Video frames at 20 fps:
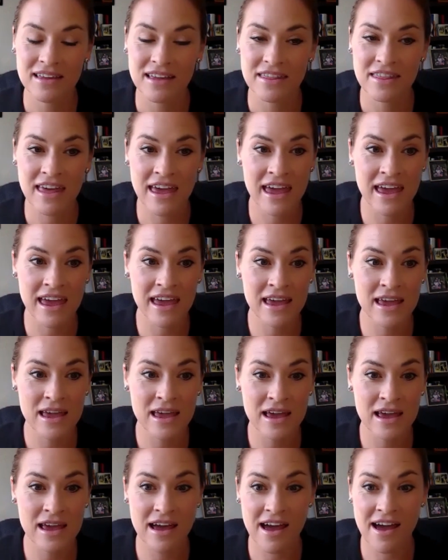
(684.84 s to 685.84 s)

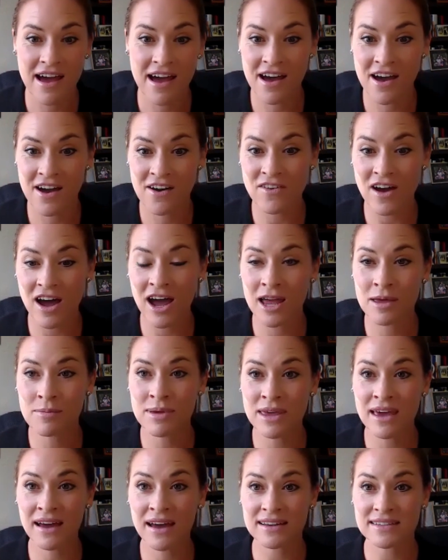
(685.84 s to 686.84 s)
They have
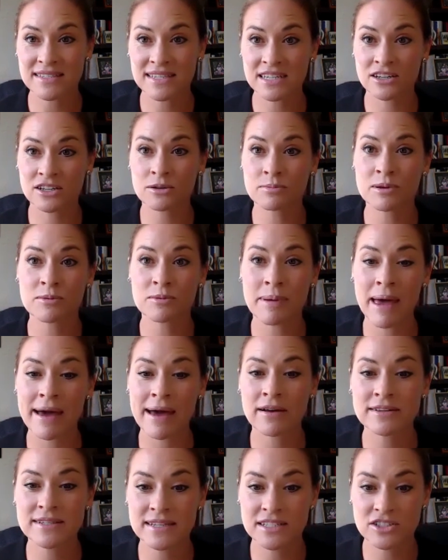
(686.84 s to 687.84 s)
IBS, irritable
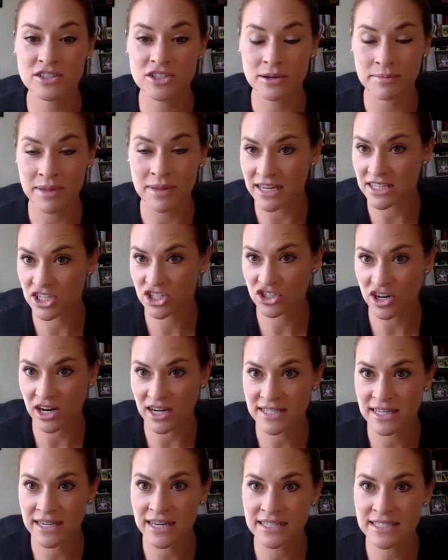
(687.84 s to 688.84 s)
bowel syndrome. They get
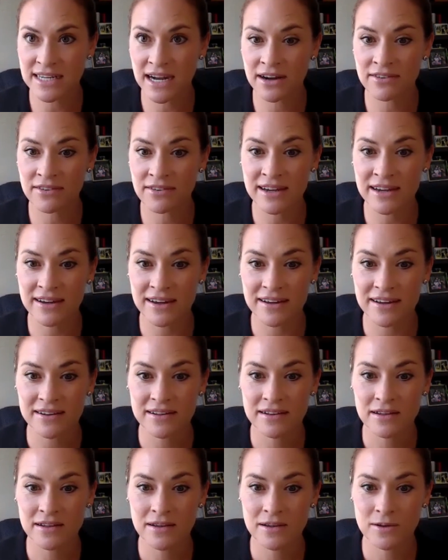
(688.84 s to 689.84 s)
stressed, they get diarrhea.
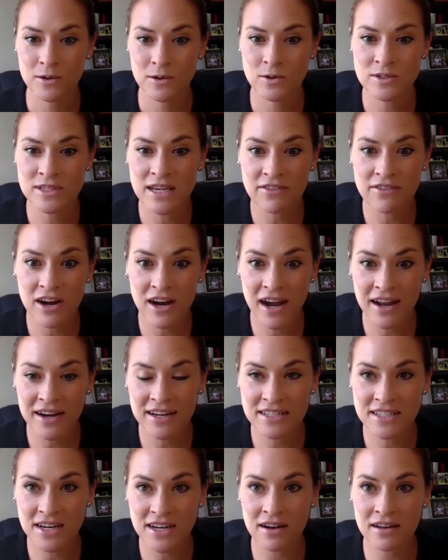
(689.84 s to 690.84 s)
Who's ever had
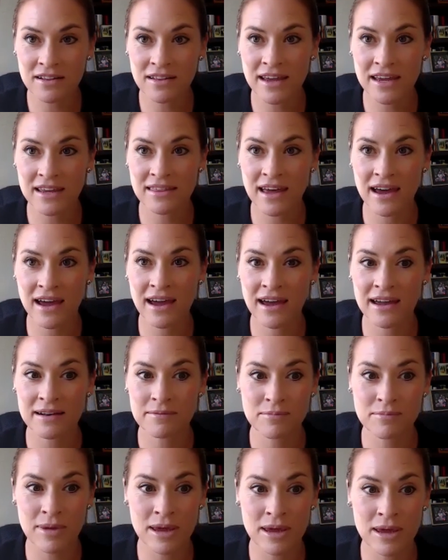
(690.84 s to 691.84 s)
a dog like
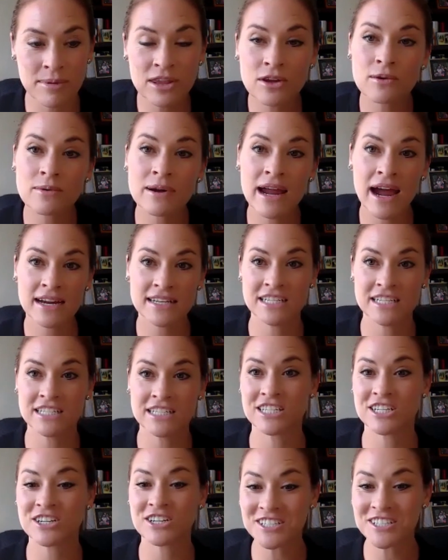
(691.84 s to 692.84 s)
that? Maybe they're reacting
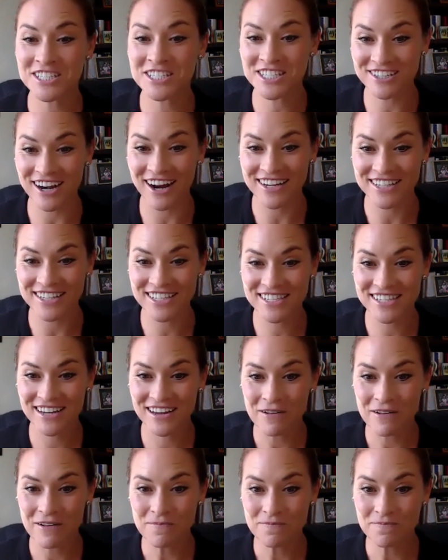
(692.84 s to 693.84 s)
to your stress.
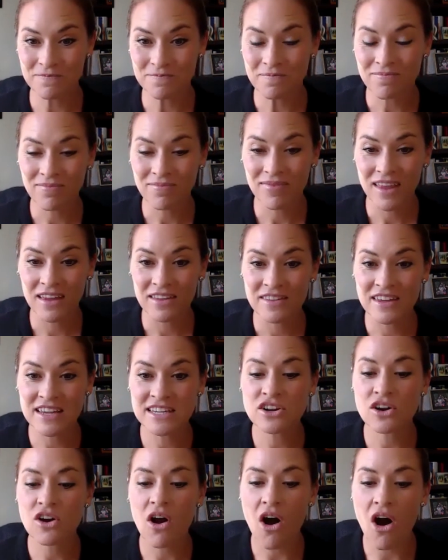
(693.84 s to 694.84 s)

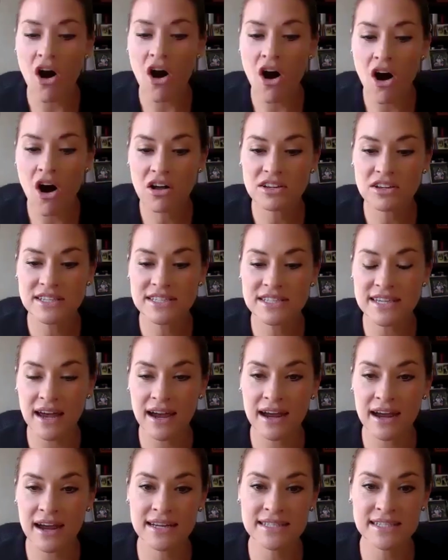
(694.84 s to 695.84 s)
These are all
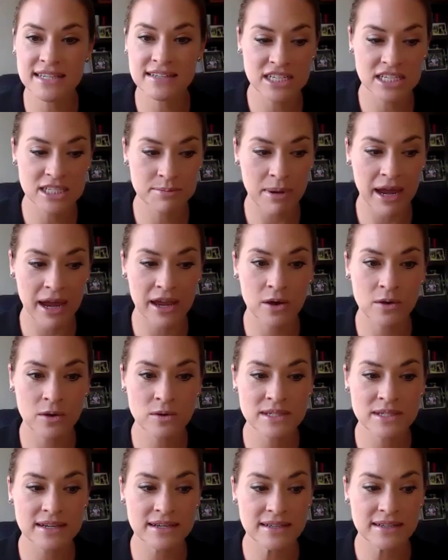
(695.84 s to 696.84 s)
signs of
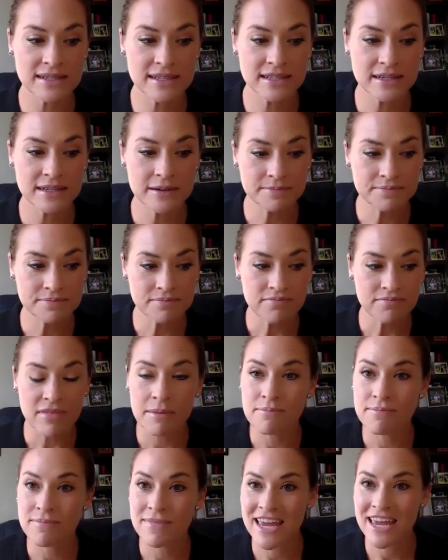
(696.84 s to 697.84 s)
dysbiosis.
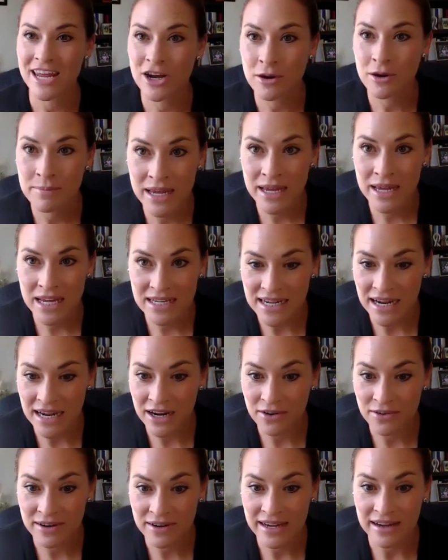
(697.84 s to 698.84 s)
Intermittent
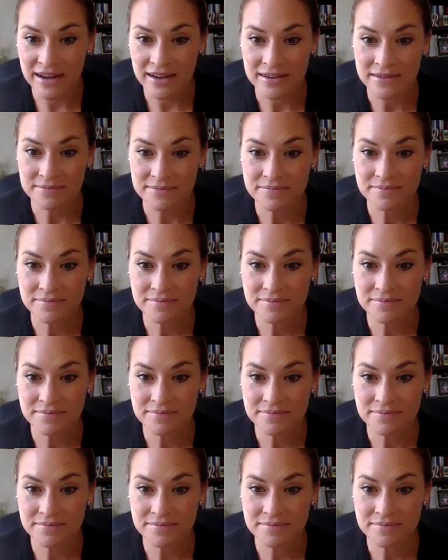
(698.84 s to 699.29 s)
diarrhea.